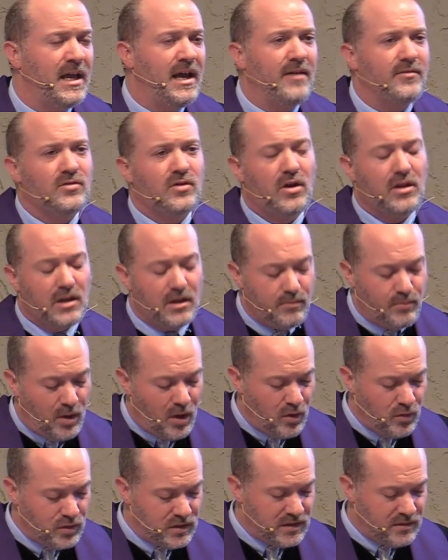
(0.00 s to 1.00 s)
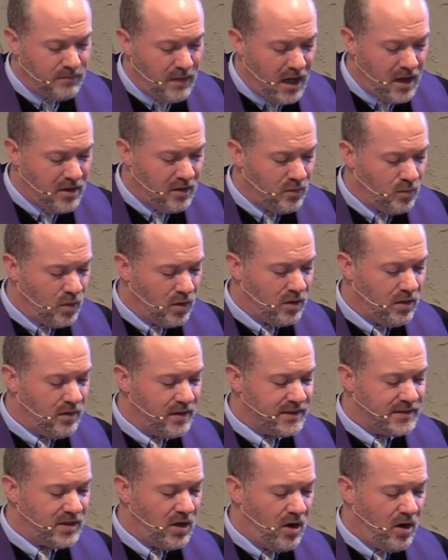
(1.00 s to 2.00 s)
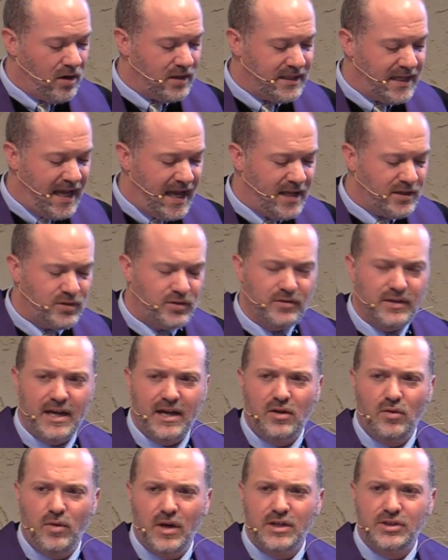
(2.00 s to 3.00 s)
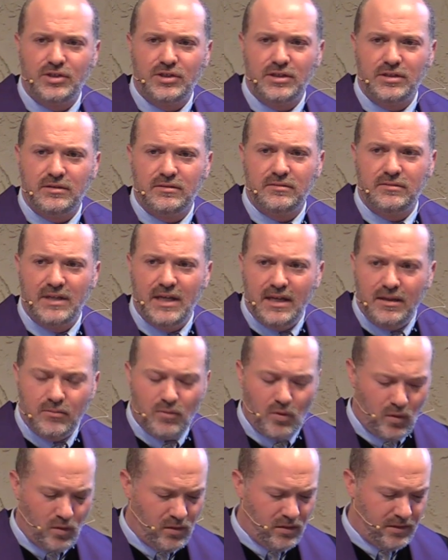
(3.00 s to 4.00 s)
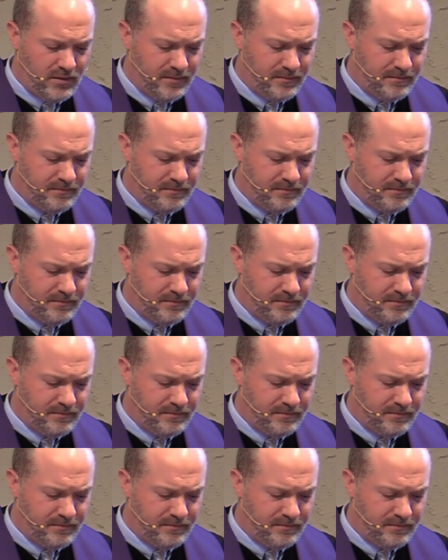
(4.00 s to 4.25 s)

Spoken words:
After all, in a postmodern world, it's hard to answer that question anymore.